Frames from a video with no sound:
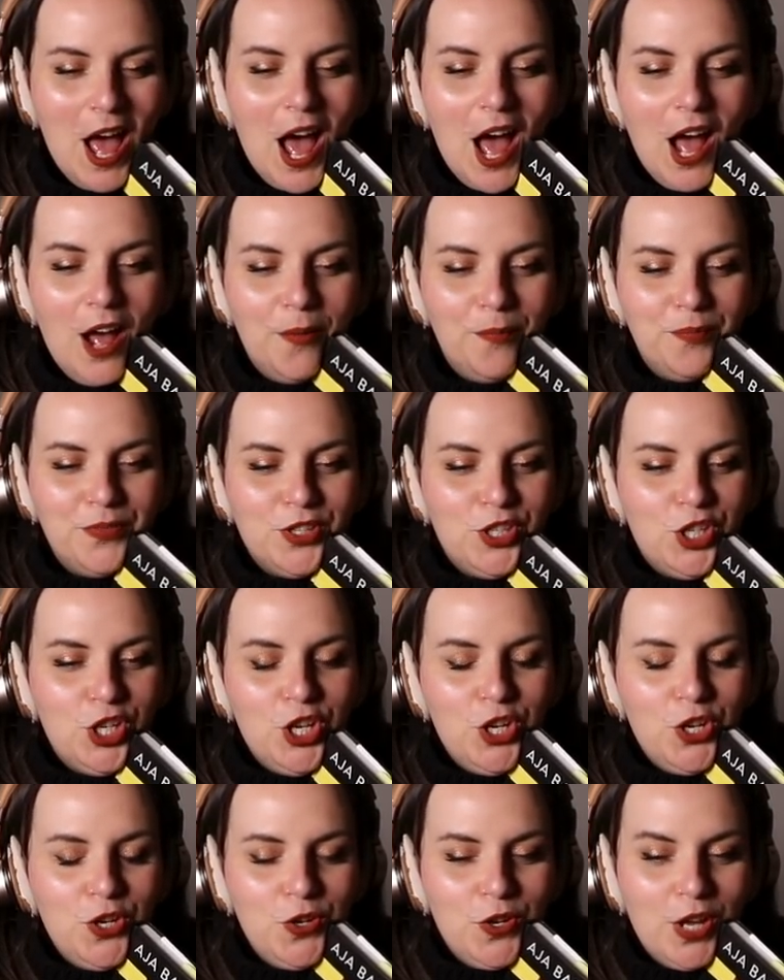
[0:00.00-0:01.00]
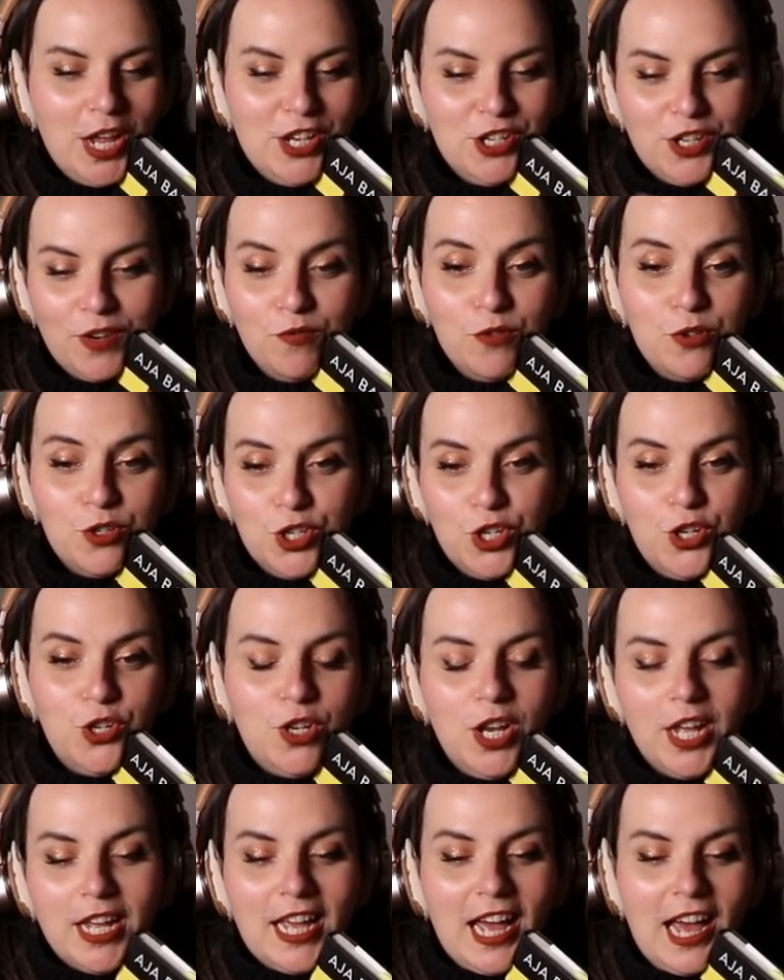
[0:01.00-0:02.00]
um, do you in general do you
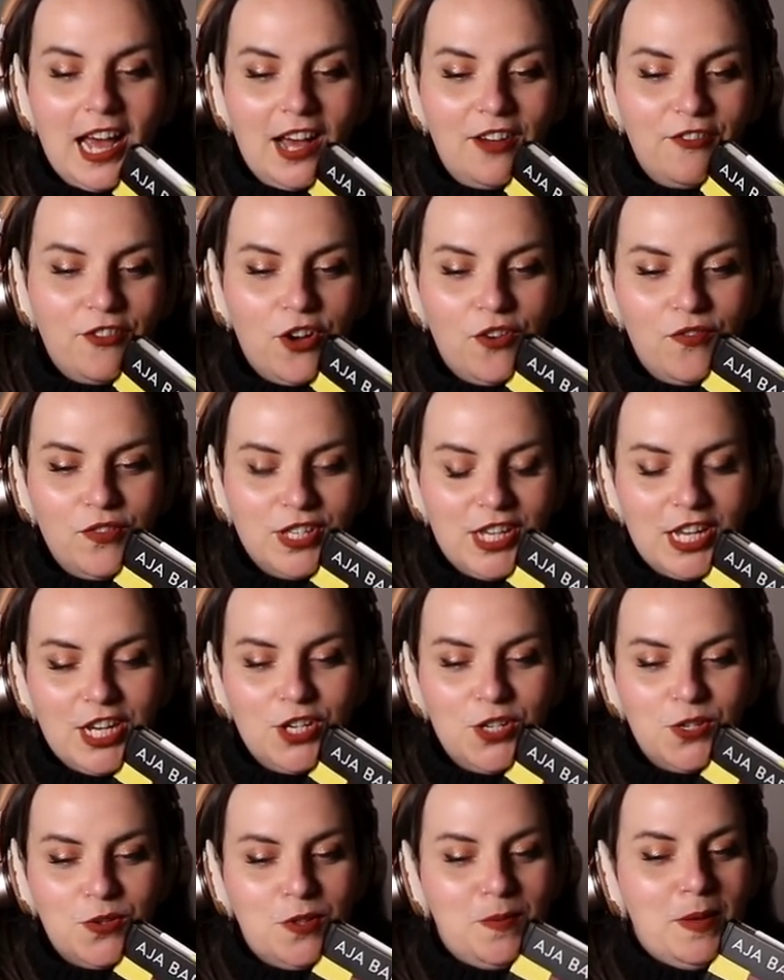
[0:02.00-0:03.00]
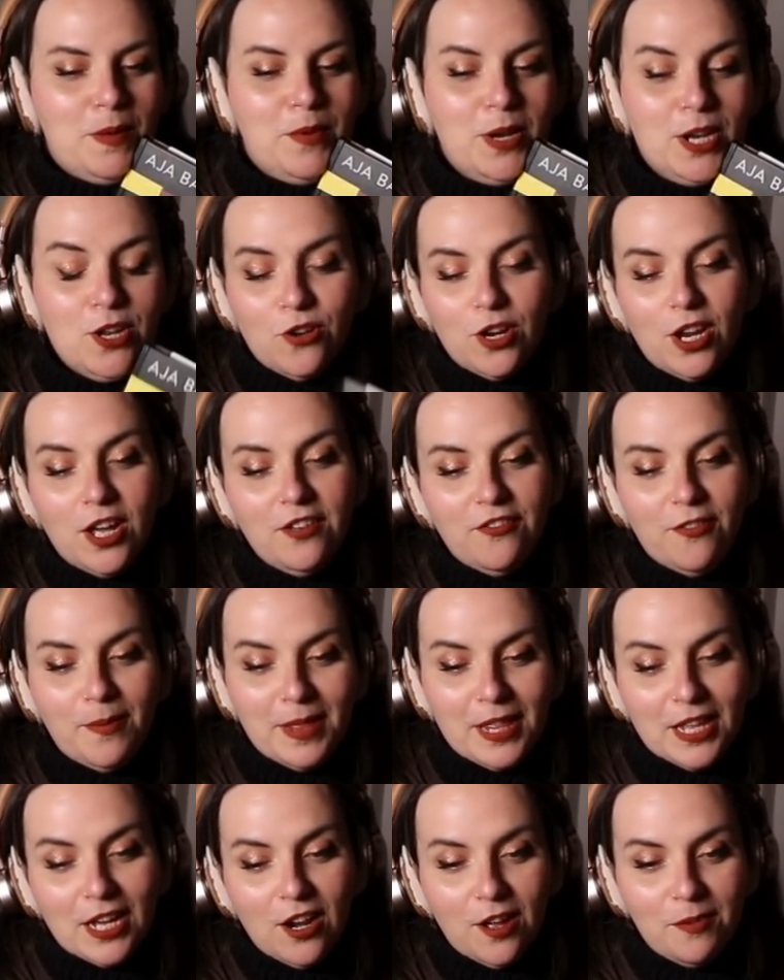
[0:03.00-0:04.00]
like have conversations with people in your life
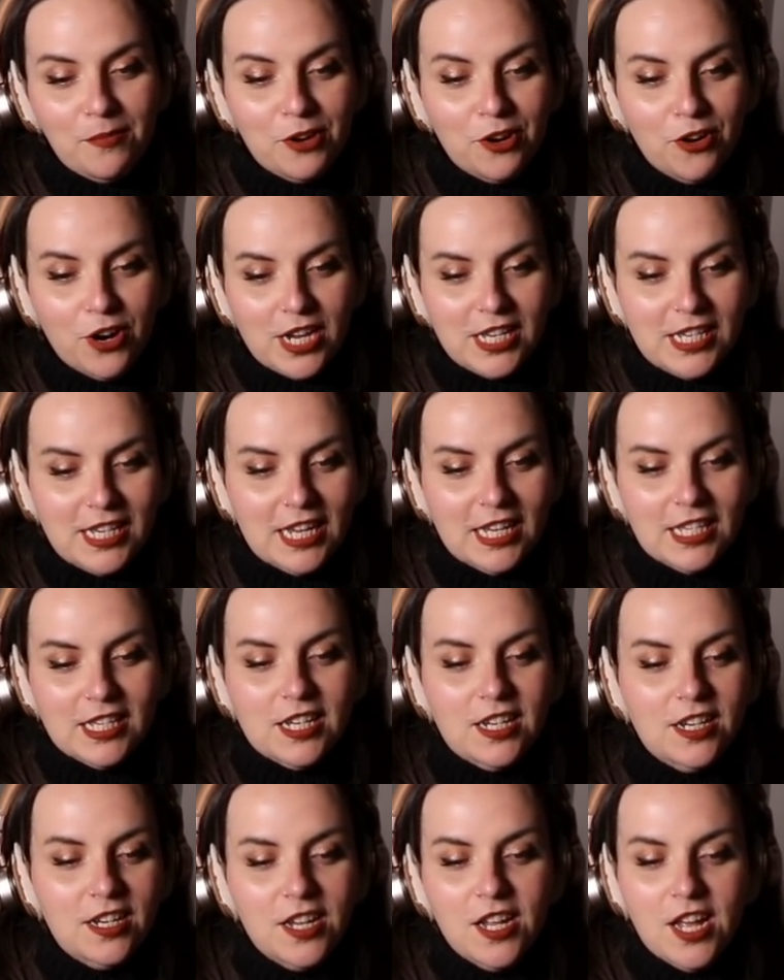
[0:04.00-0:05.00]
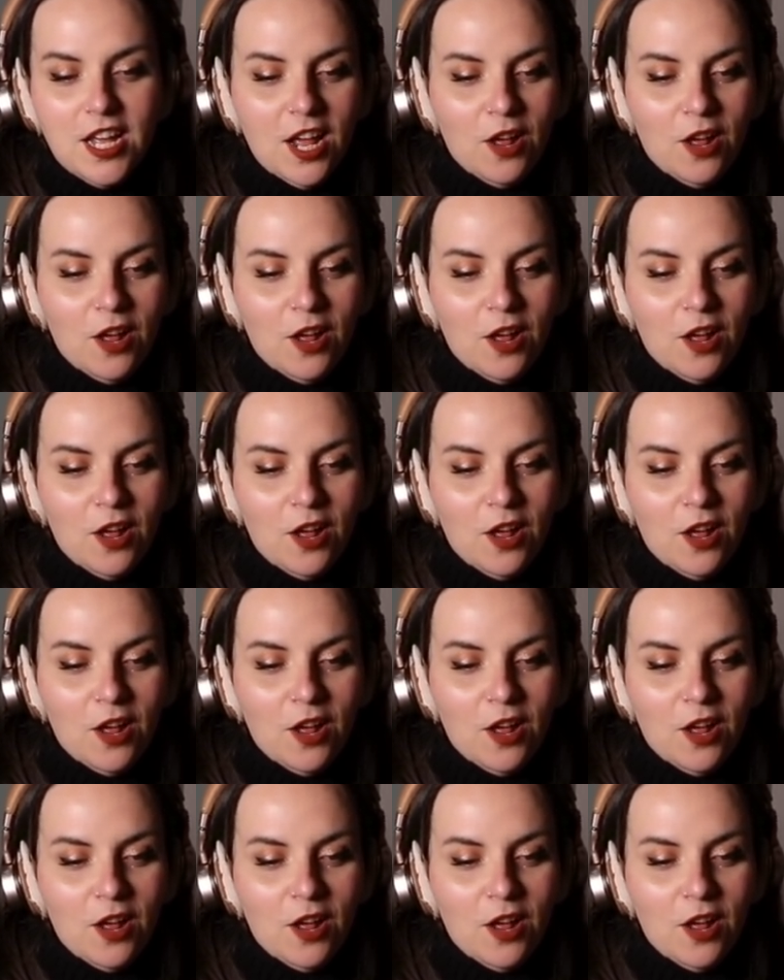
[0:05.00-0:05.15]
about the climate crisis and